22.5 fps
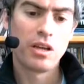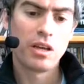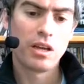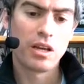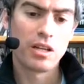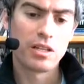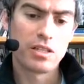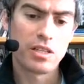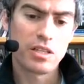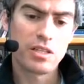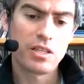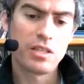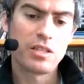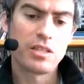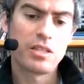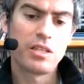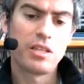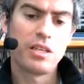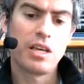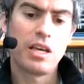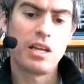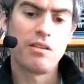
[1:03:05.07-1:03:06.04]

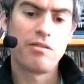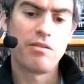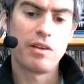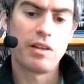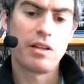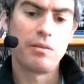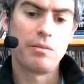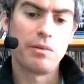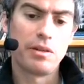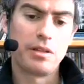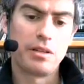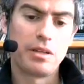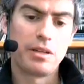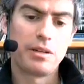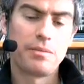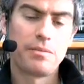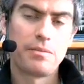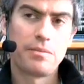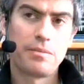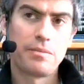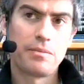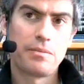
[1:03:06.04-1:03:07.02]
consistency and availability,
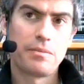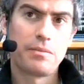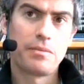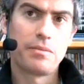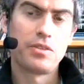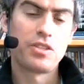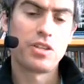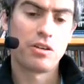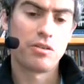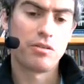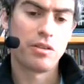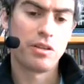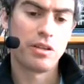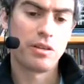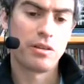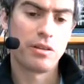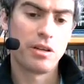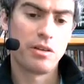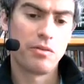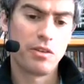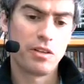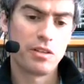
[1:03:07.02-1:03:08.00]
generally,
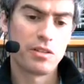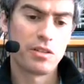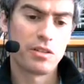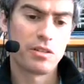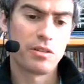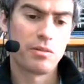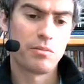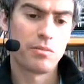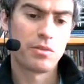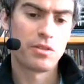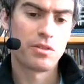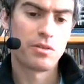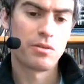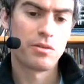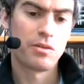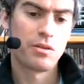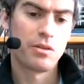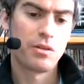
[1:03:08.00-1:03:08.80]
in real systems.